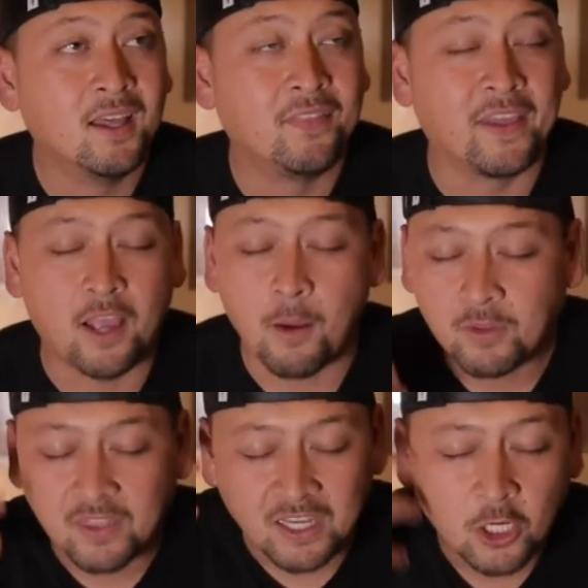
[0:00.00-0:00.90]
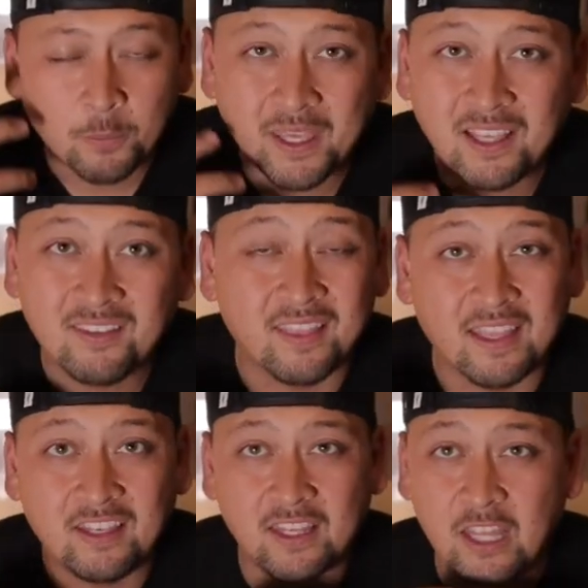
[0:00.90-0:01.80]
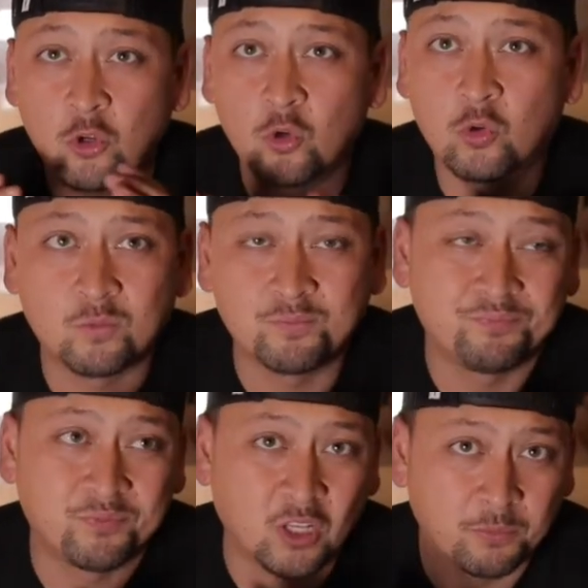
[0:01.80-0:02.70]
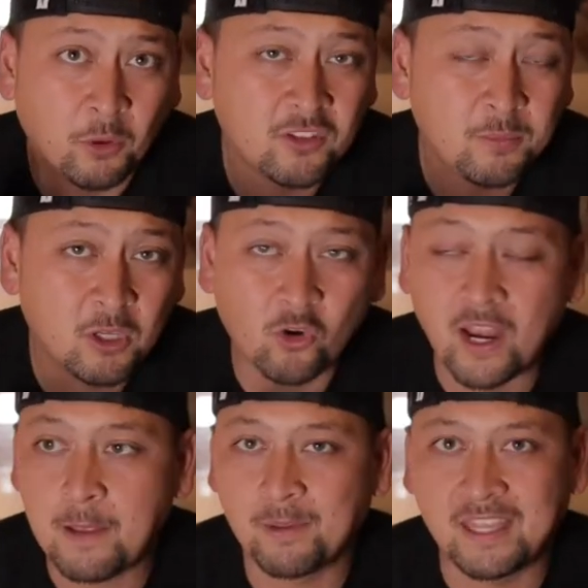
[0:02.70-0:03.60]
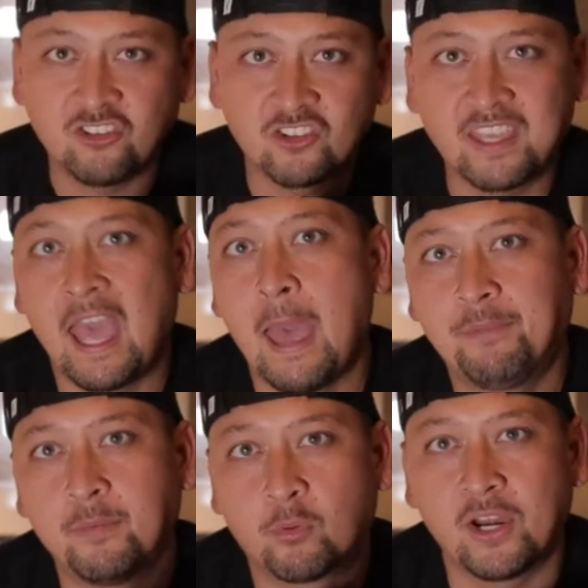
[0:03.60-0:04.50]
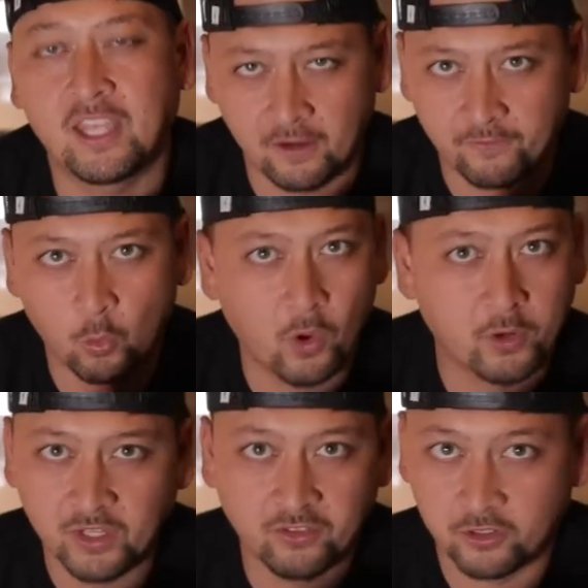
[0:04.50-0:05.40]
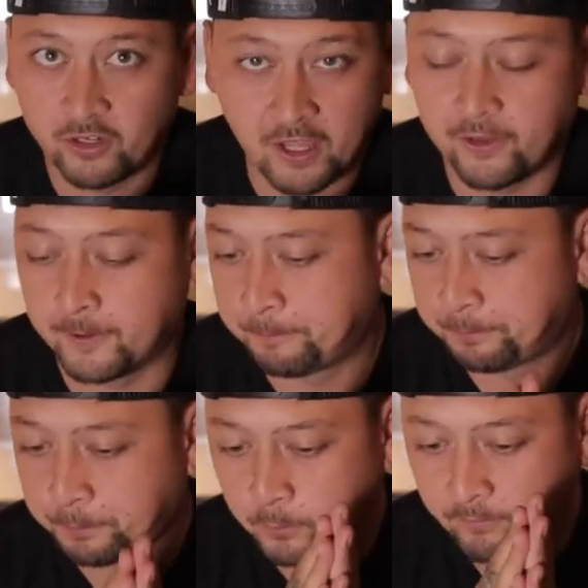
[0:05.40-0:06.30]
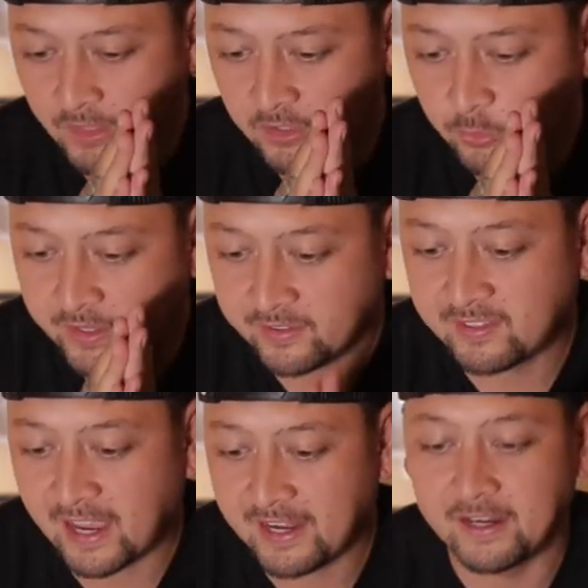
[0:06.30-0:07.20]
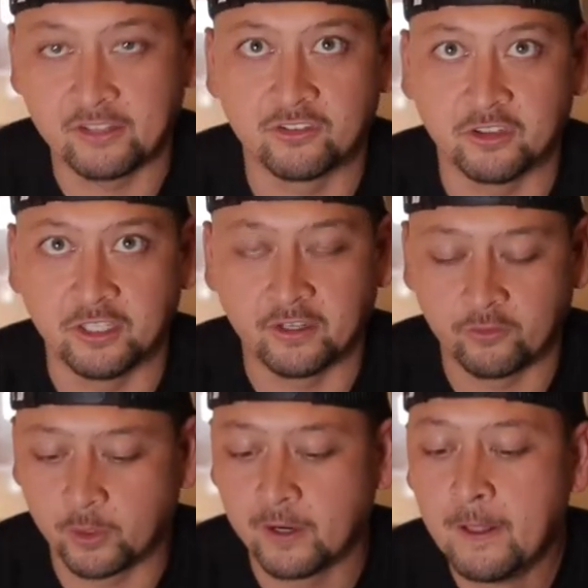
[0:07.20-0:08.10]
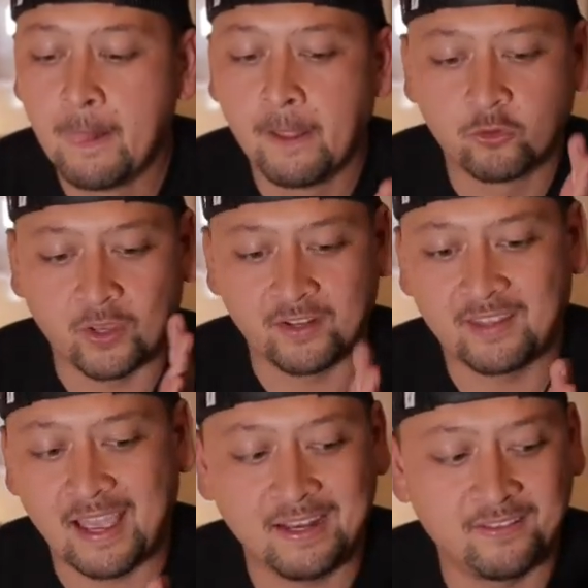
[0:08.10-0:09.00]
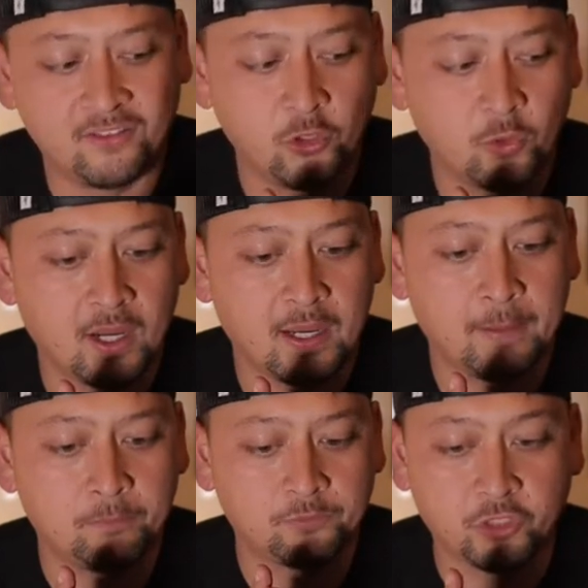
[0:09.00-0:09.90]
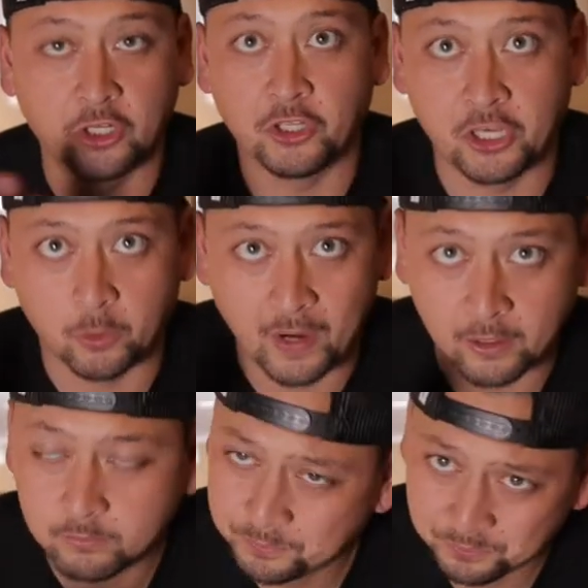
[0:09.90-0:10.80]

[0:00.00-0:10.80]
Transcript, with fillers: They come with an earpiece and they're supposed to be great, but they just kept breaking for one reason or another. So I decided, I just gleeked everywhere. So I decided to start looking around.